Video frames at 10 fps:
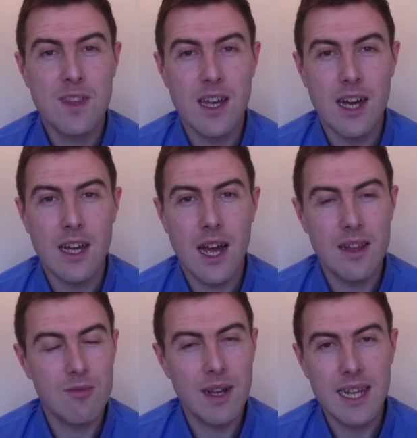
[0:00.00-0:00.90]

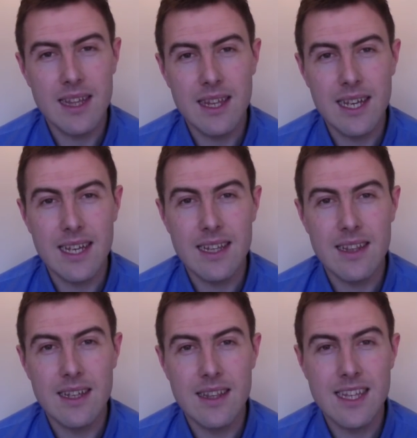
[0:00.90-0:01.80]
And really
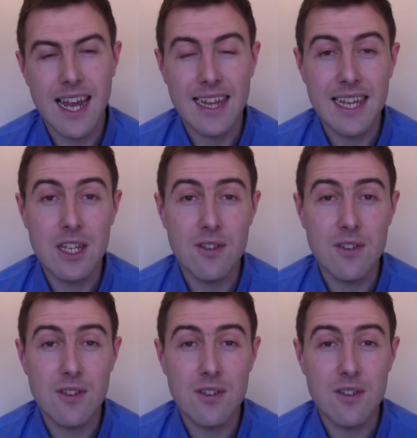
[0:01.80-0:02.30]
the techniques